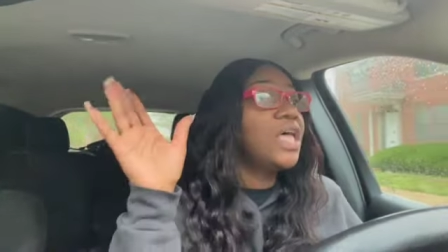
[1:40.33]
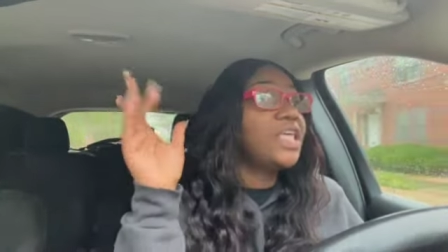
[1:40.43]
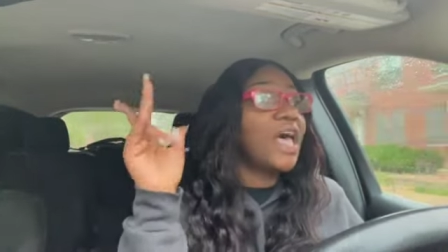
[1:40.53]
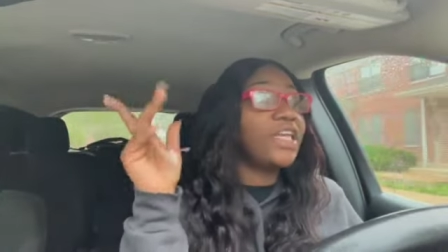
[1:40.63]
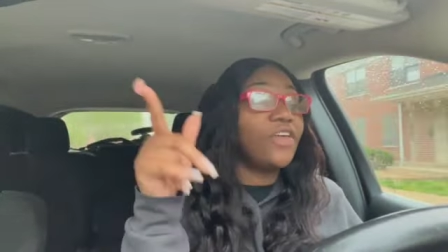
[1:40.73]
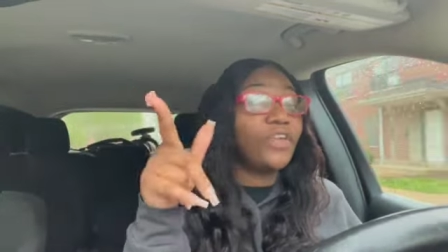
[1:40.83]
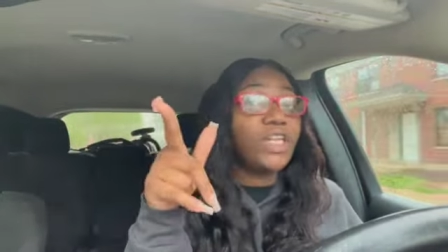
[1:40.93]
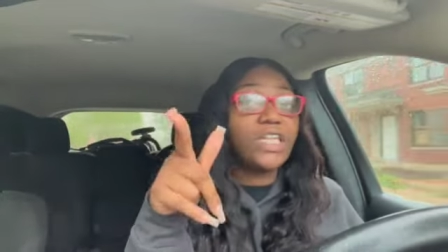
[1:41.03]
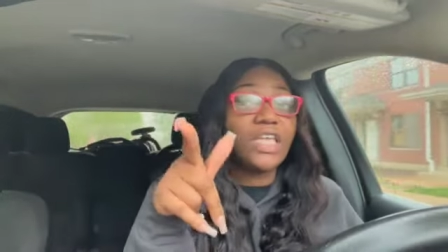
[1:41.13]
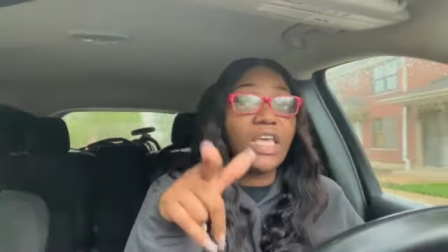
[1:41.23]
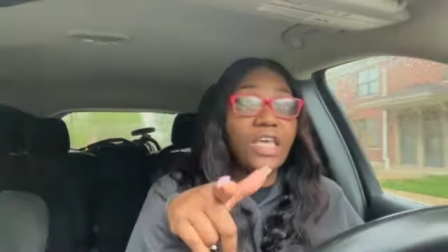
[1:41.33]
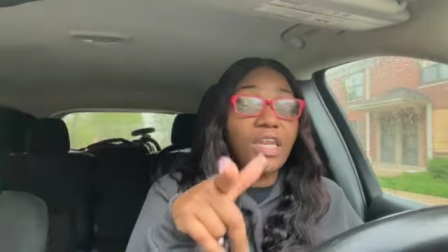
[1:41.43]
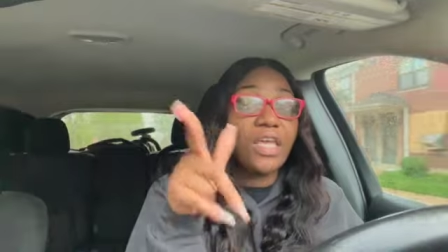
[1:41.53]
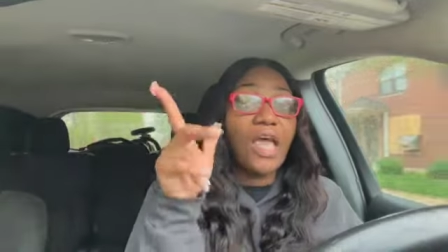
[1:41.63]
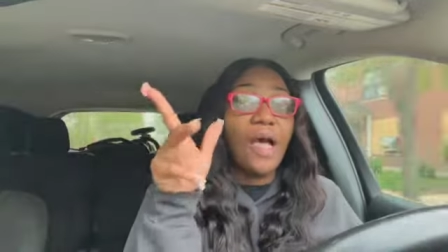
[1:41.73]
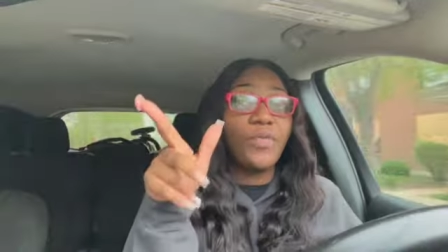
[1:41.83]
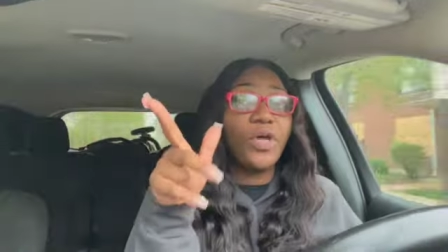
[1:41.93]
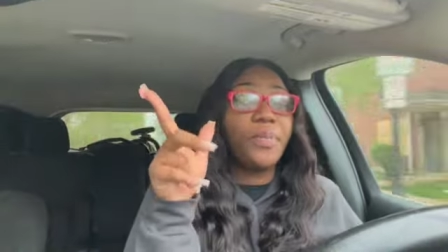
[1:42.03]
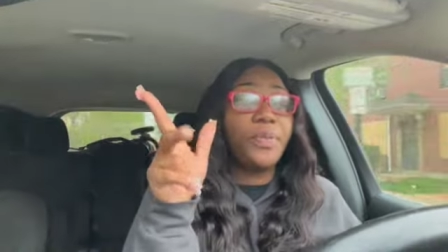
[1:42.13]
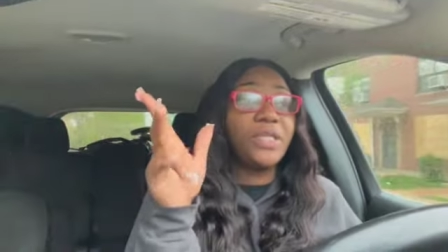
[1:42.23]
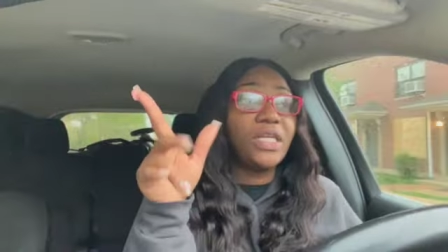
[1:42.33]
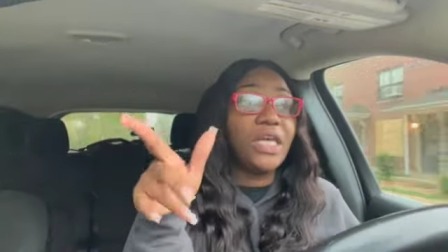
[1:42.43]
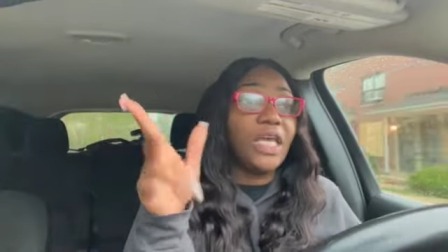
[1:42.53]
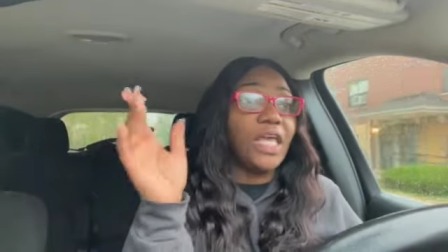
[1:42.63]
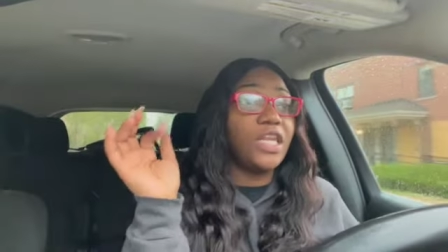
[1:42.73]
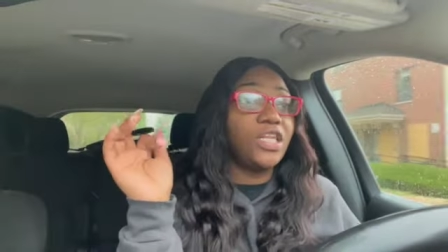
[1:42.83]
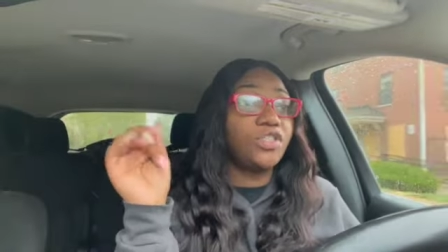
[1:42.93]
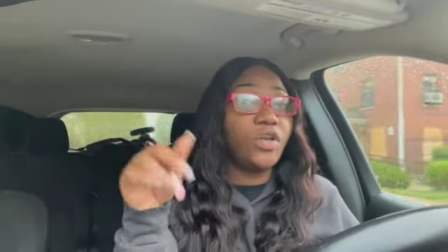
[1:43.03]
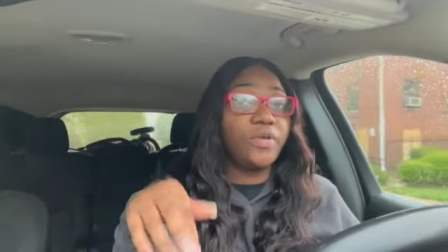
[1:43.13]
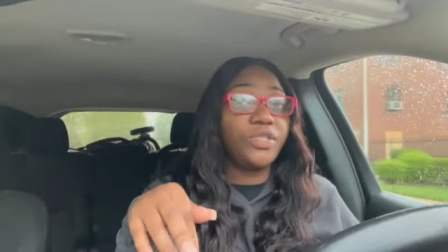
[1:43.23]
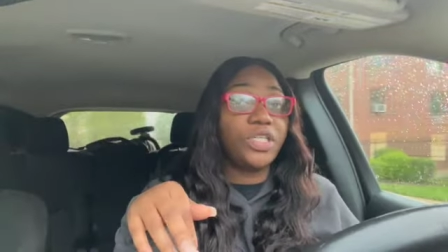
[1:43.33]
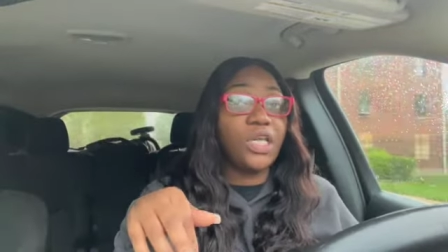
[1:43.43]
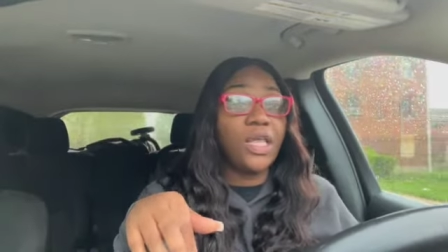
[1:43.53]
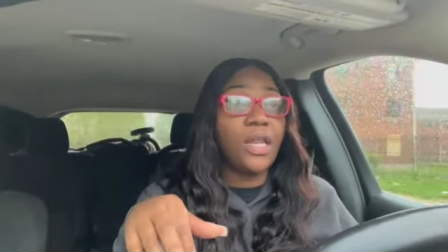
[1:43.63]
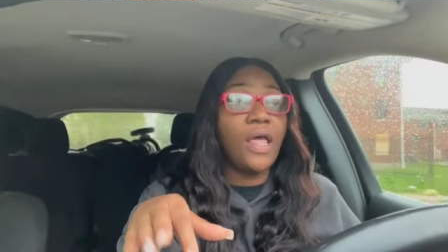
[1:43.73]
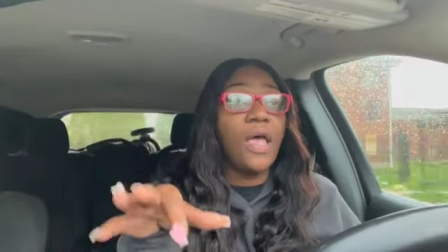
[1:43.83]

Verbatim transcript: Y'all definitely need to get it. I'm going to put the link in the description